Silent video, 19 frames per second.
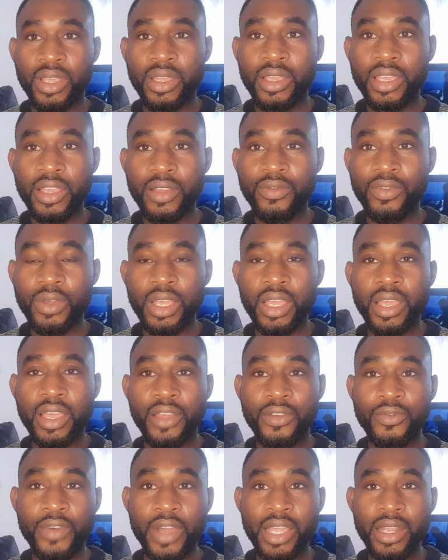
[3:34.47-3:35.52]
give a
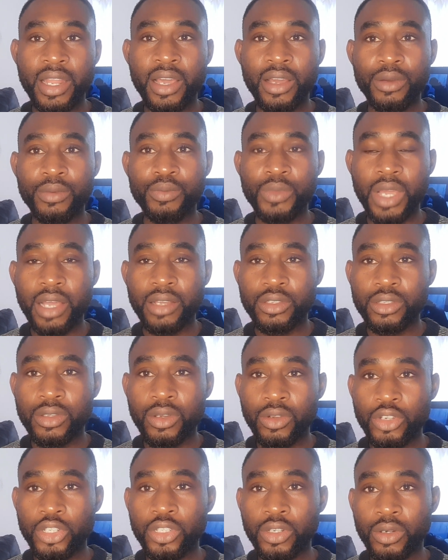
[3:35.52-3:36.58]
final
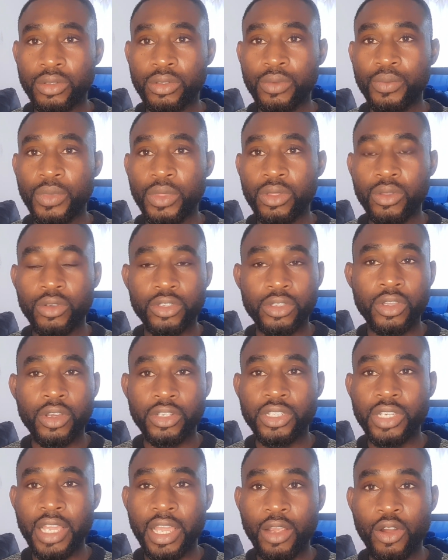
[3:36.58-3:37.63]
solution to
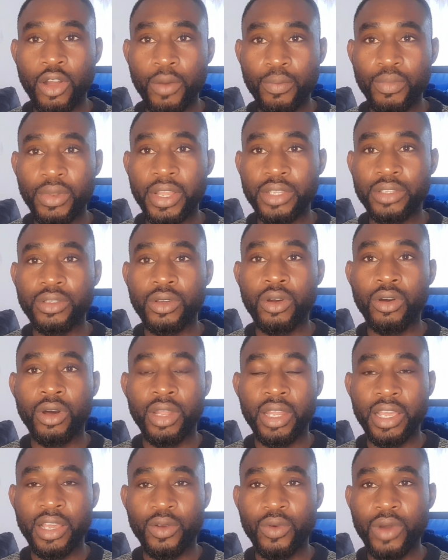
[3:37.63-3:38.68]
such a complaint or
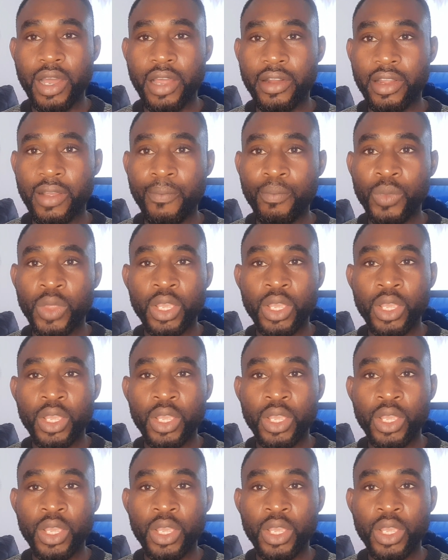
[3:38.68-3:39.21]
inquiry.